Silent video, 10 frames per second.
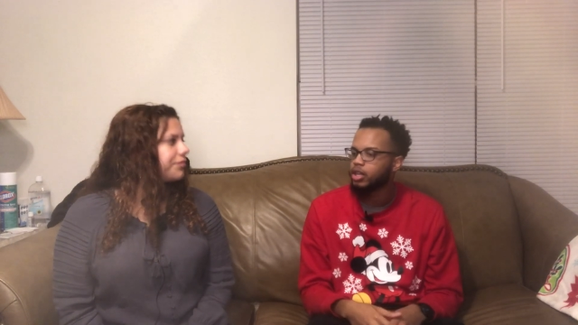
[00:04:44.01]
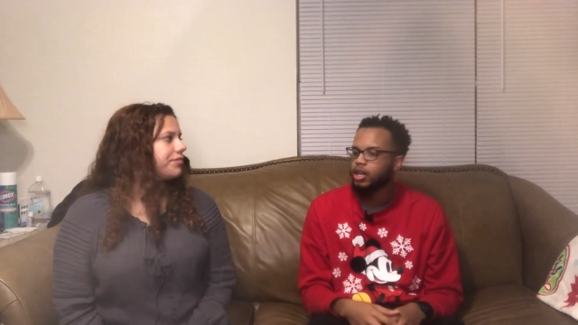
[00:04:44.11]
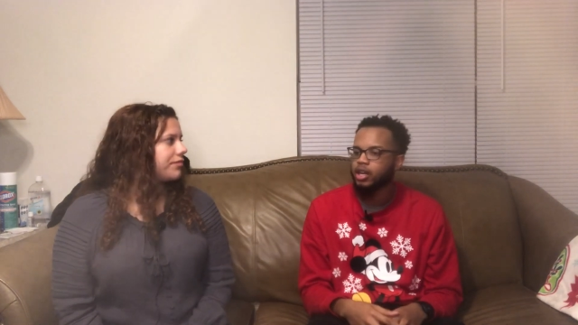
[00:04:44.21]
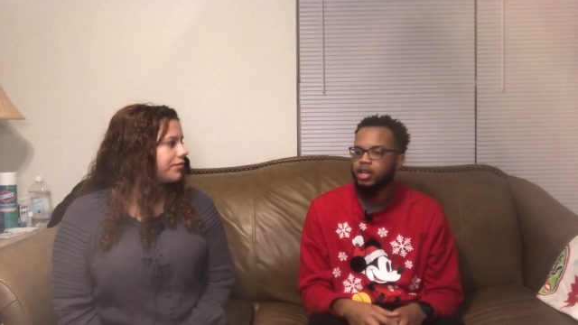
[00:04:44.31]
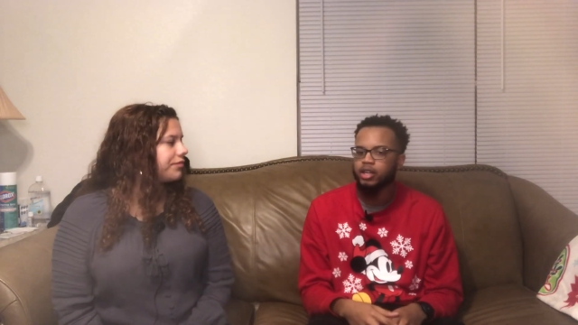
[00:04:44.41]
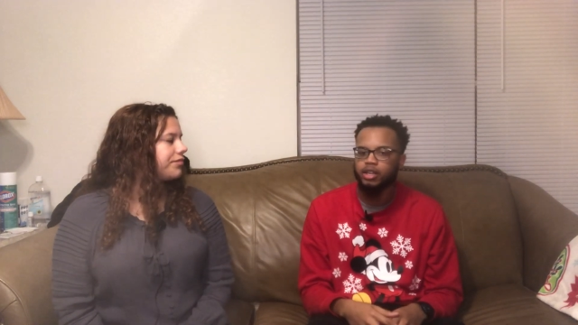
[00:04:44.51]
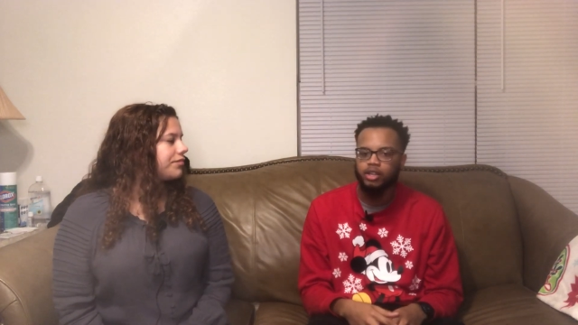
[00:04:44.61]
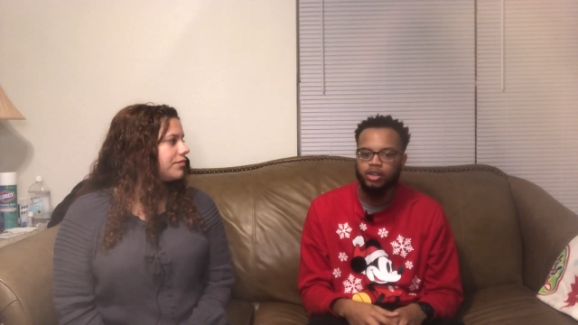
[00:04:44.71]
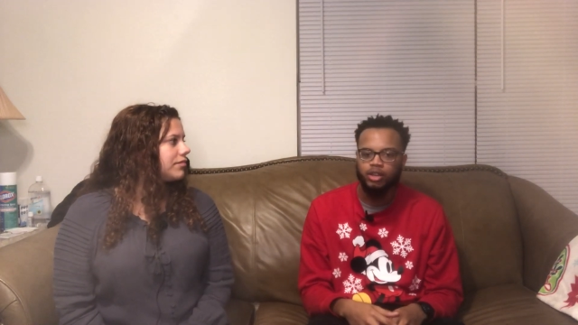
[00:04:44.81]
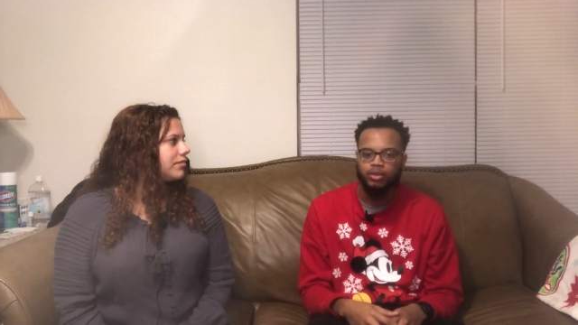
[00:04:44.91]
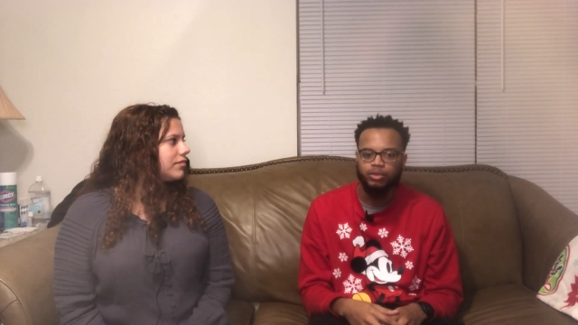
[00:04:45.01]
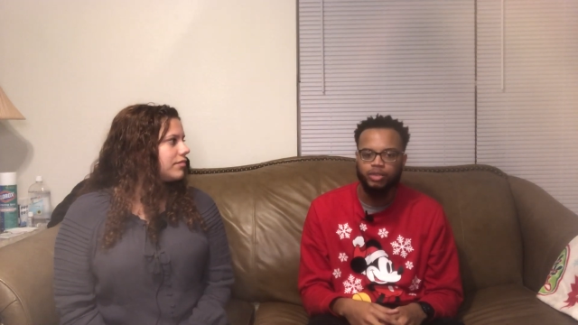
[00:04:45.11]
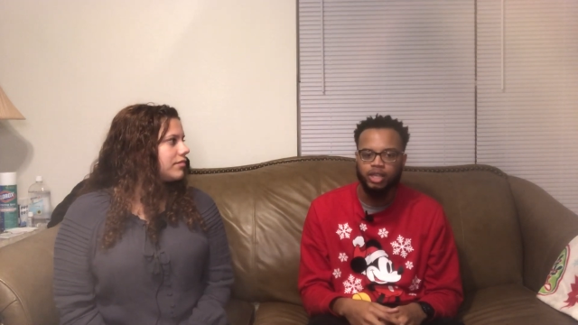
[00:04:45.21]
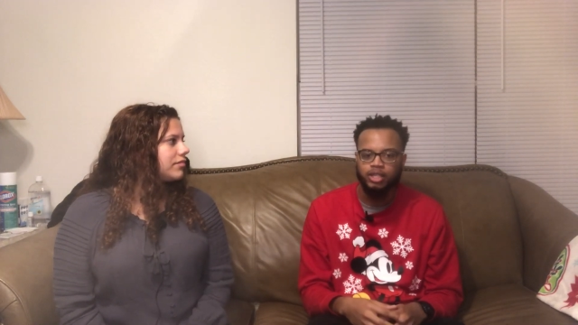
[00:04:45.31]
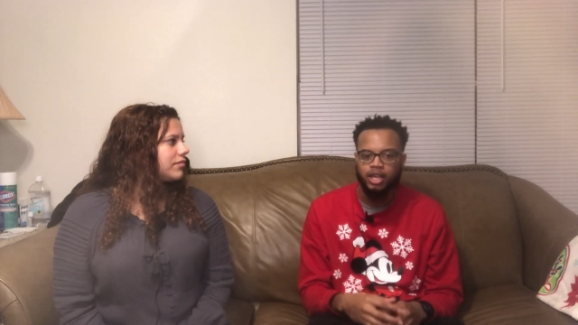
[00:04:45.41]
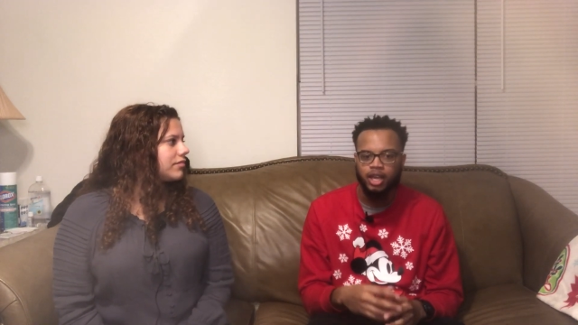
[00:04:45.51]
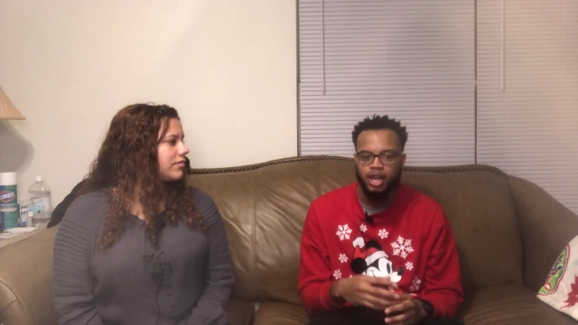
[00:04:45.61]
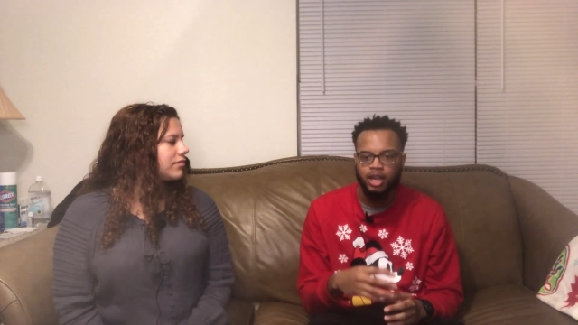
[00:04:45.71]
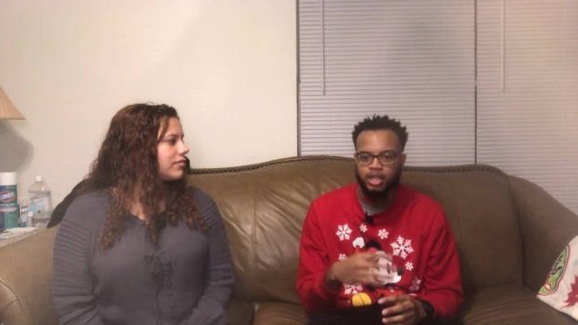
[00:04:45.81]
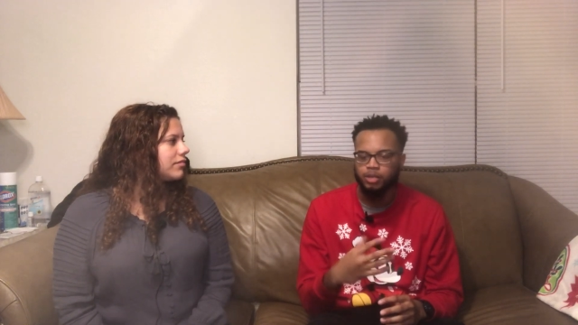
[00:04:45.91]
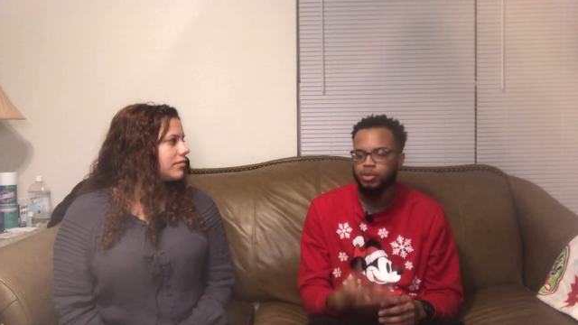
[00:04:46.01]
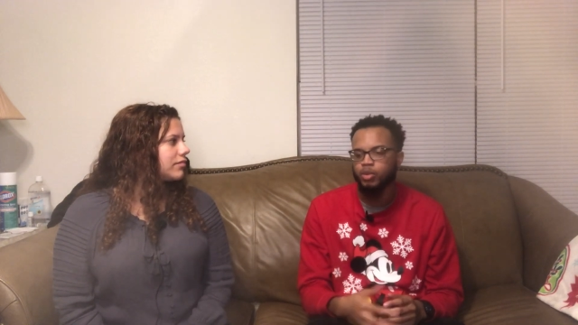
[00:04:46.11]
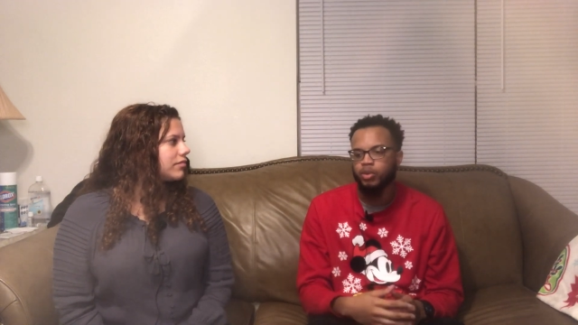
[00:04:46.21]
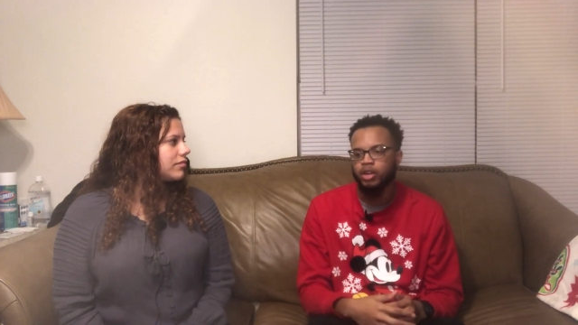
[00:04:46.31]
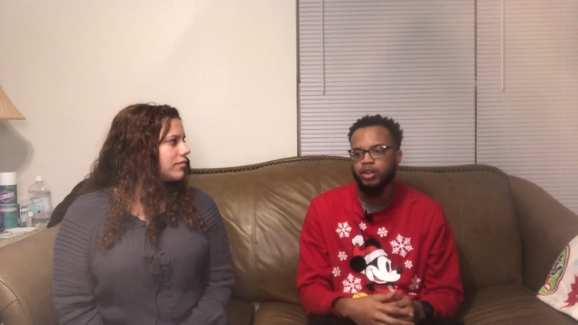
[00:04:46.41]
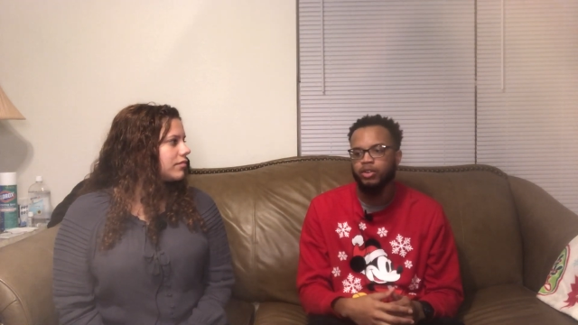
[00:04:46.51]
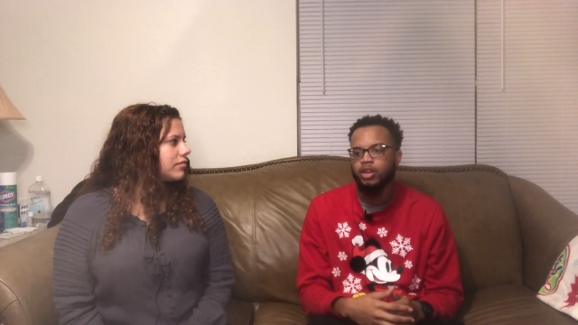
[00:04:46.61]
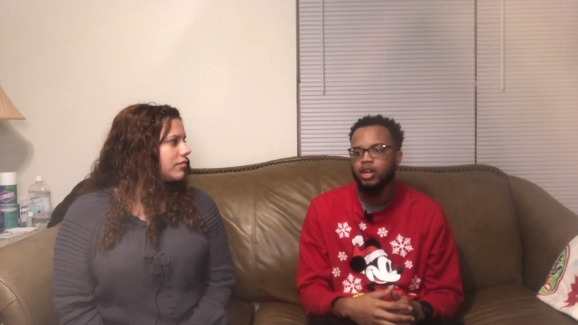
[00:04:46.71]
Speaker 1: and you know they say I, I speak well,